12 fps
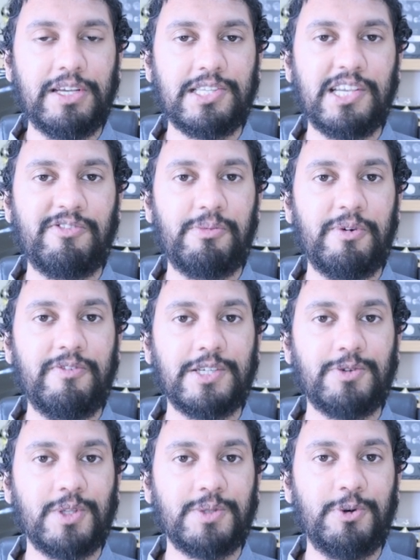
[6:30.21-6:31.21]
And so from a
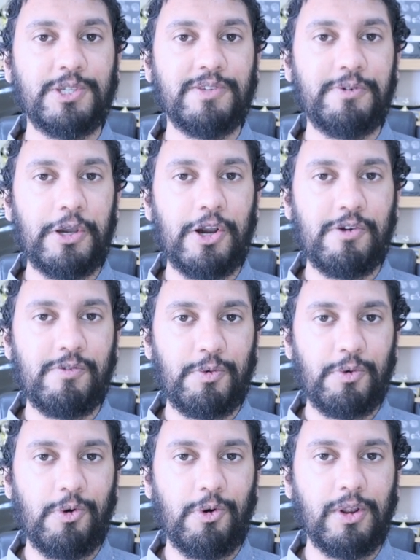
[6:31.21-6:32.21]
visuals point of view
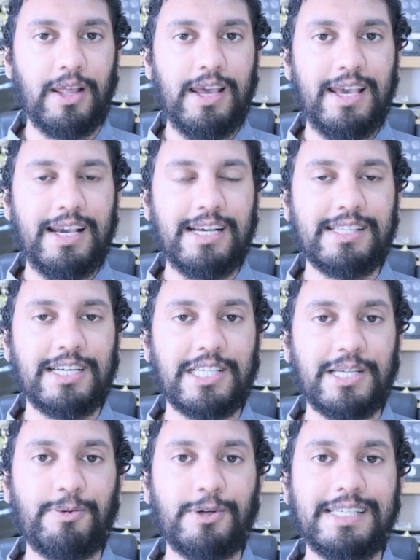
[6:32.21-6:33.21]
overall, it's
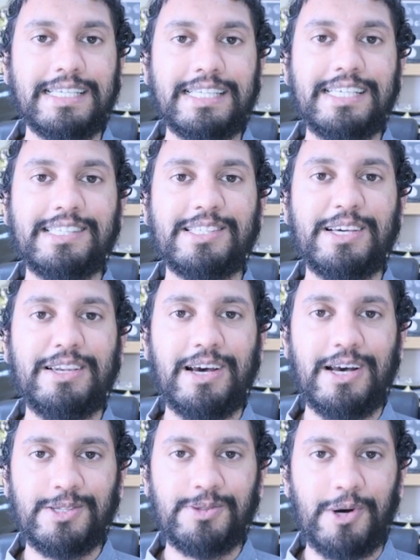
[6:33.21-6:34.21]
actually pretty decent
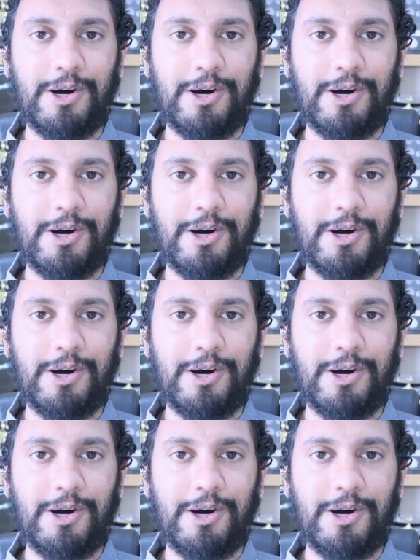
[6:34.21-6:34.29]
as